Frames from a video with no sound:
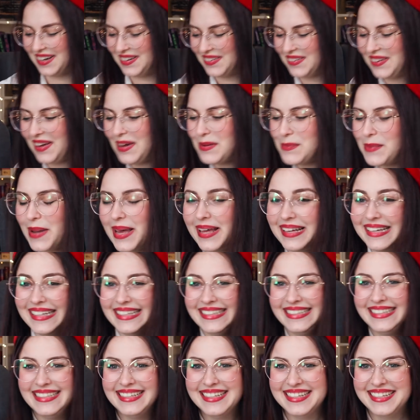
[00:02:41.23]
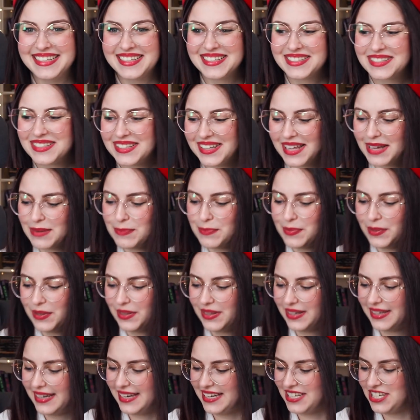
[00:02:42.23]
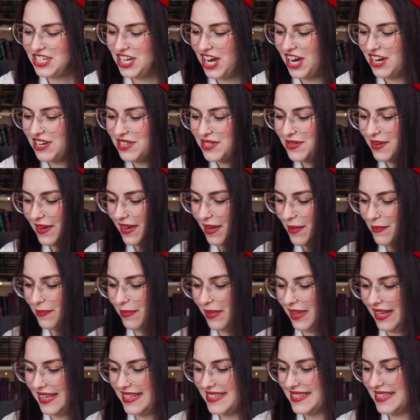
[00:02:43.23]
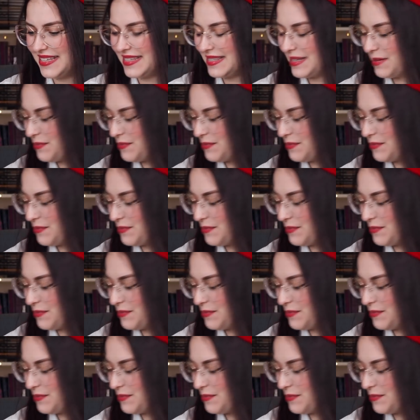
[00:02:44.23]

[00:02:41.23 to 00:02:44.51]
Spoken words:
Okay, wait, you need to like pull in a chair so I can place this